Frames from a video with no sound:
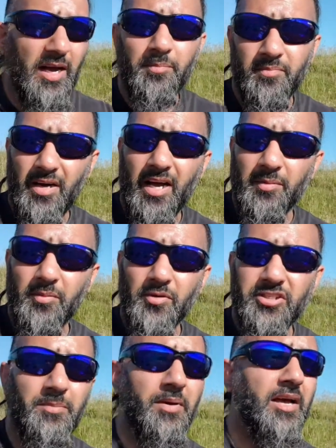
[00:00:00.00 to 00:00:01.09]
Okay, I am
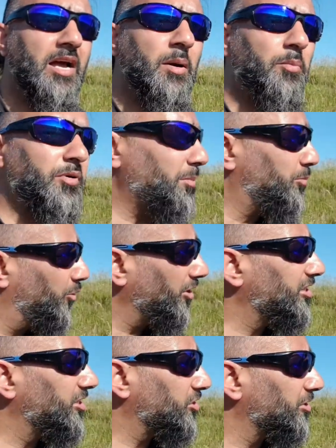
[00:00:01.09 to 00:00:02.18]
a Muslim, but
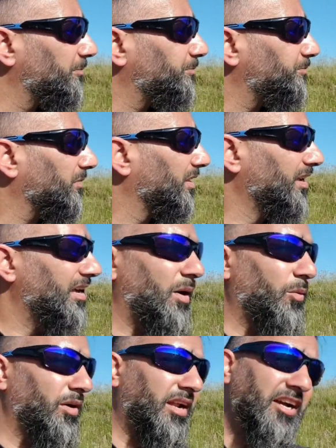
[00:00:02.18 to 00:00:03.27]
I'm British.
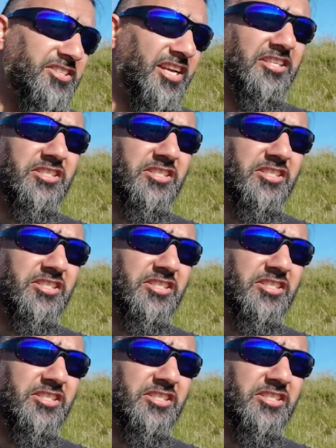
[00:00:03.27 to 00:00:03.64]
And when